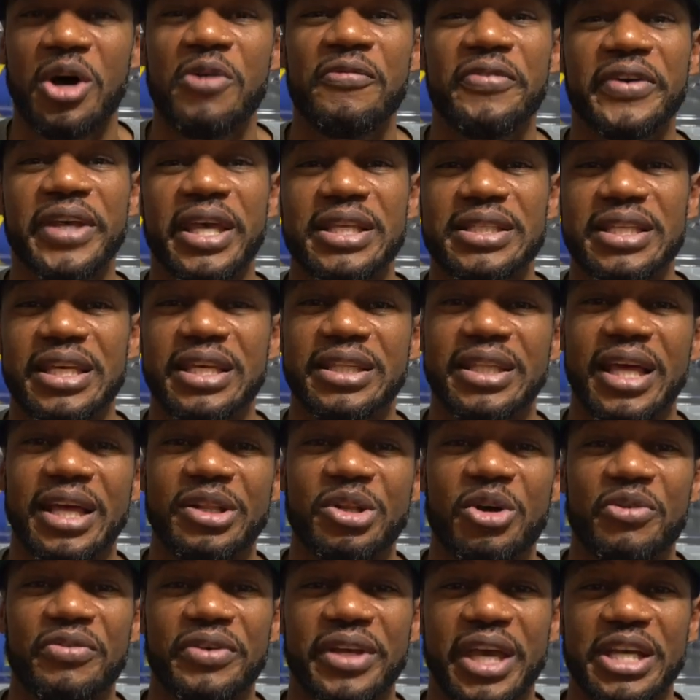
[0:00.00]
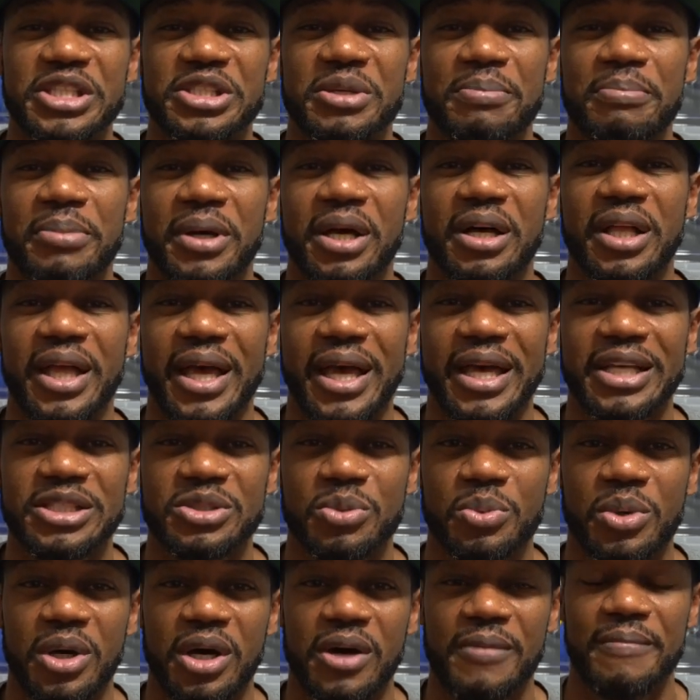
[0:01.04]
Don't forget to hit that notification bell
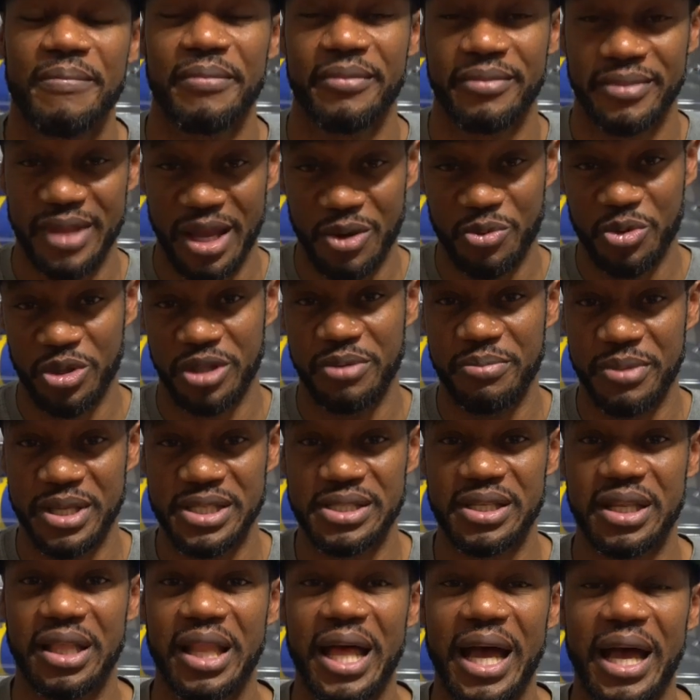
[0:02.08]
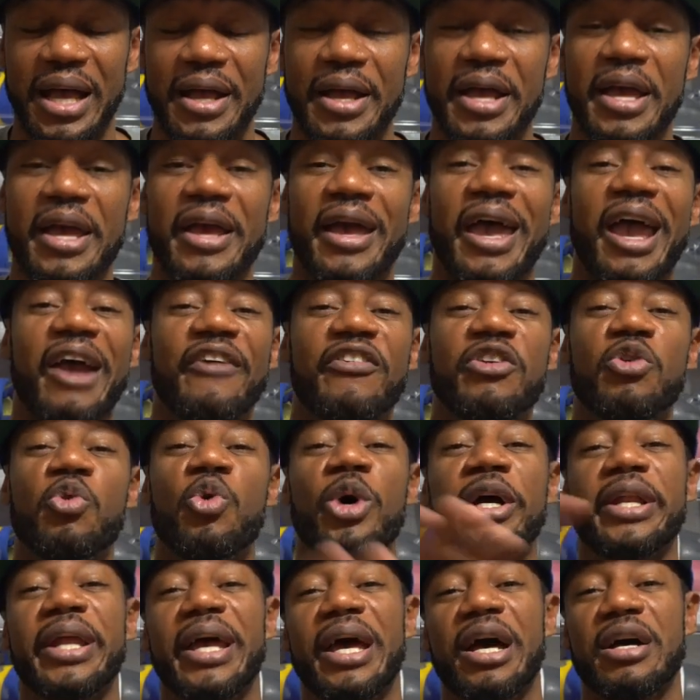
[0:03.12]
as well. That really means a lot.
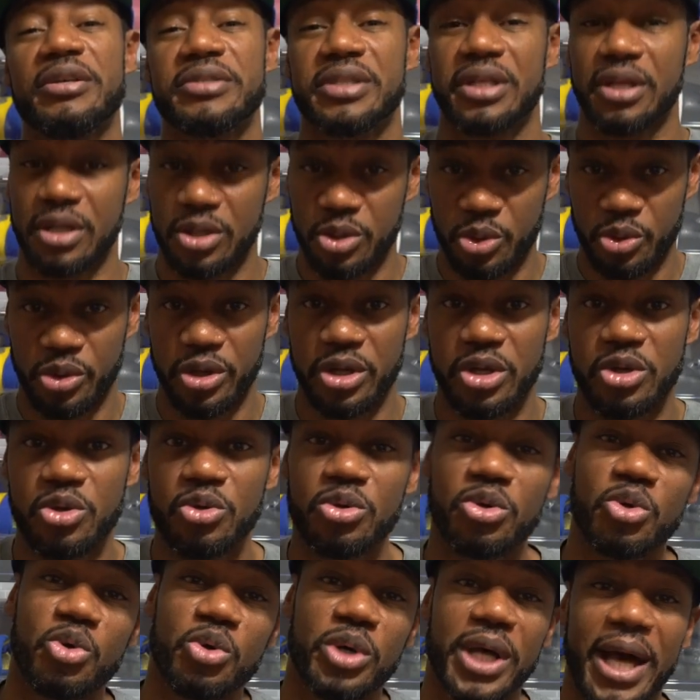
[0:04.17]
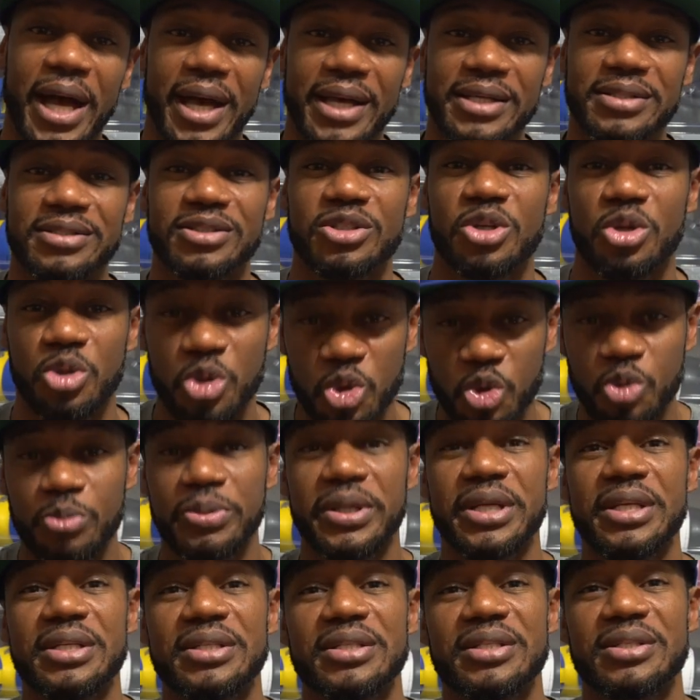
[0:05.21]
Everyone else, including you new guys, you
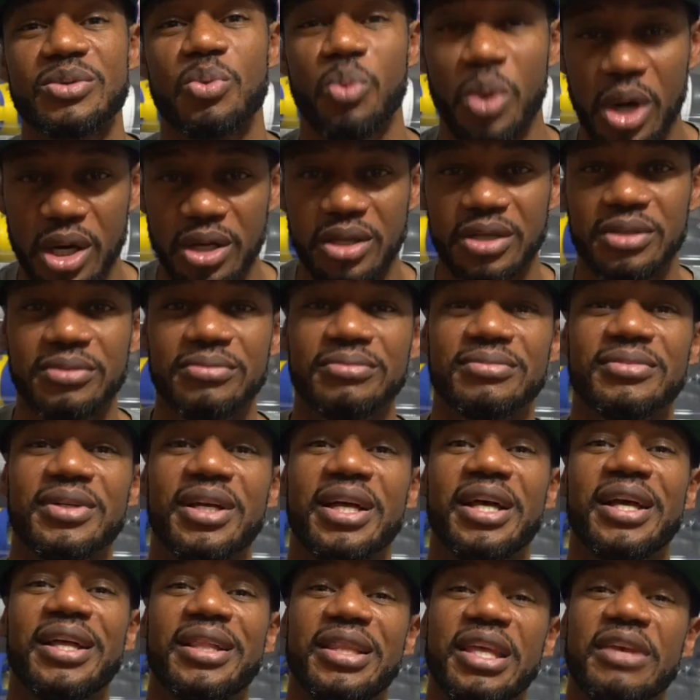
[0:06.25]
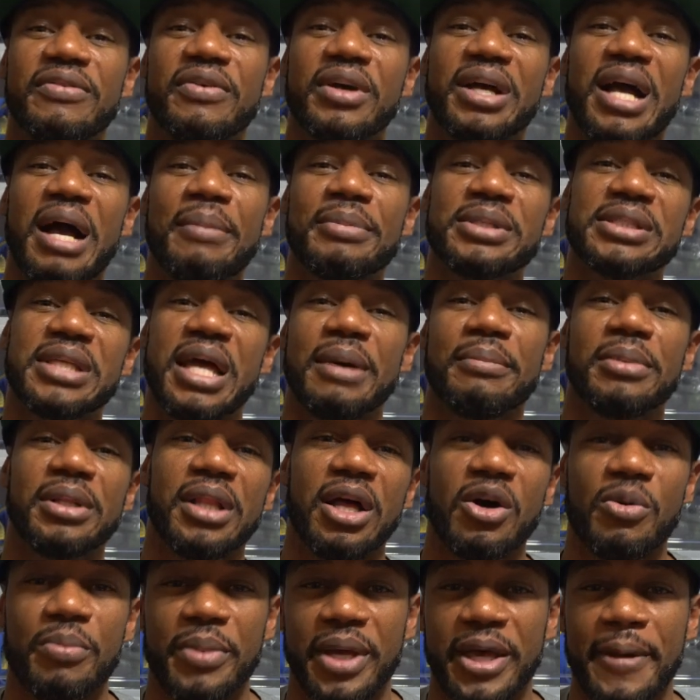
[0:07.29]
newbies, welcome. Leave your comments down
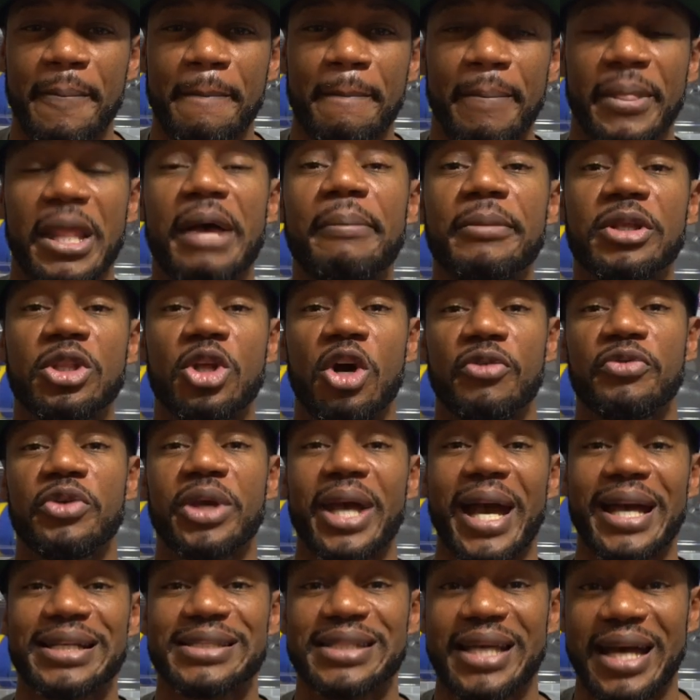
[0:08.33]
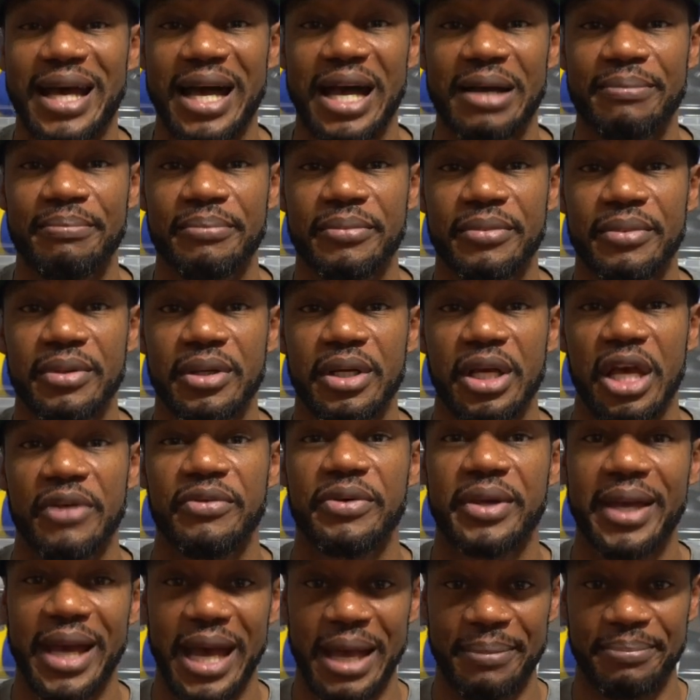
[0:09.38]
below, man. Let me know if you guys cop,
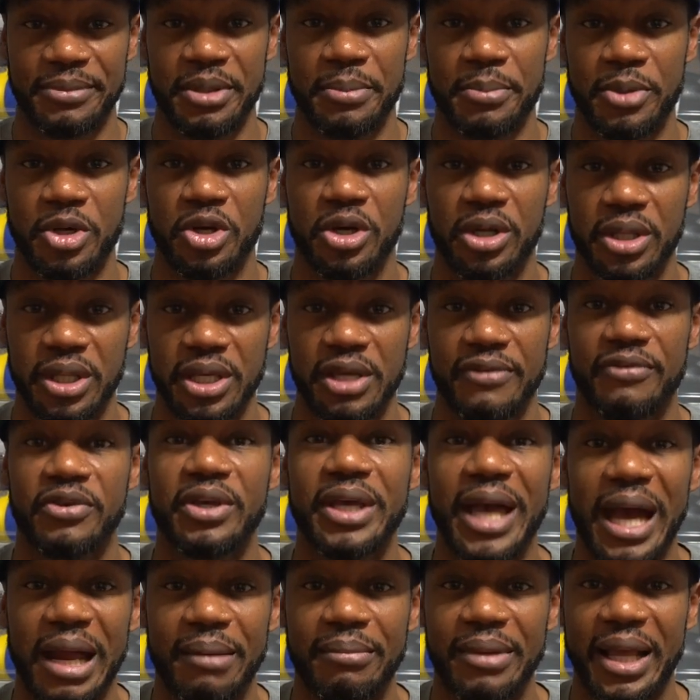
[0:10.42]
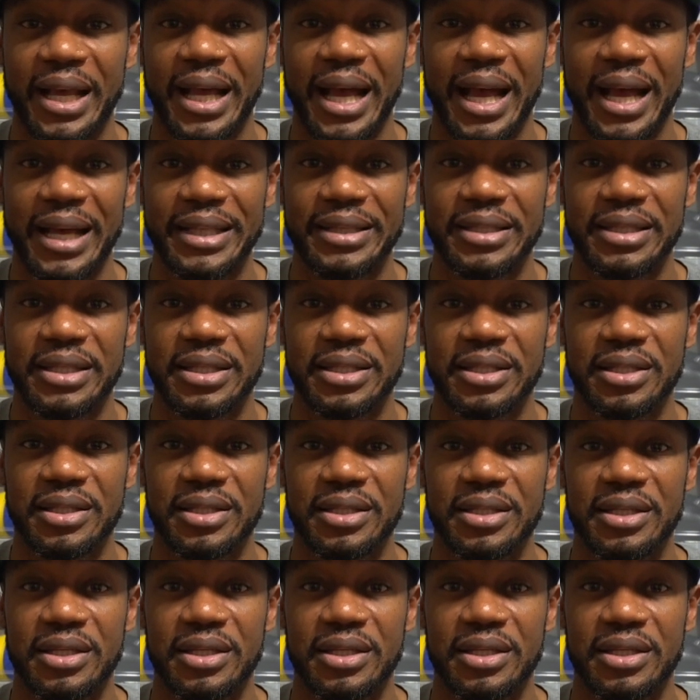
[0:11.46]
if you copped them early, if you got them like I did.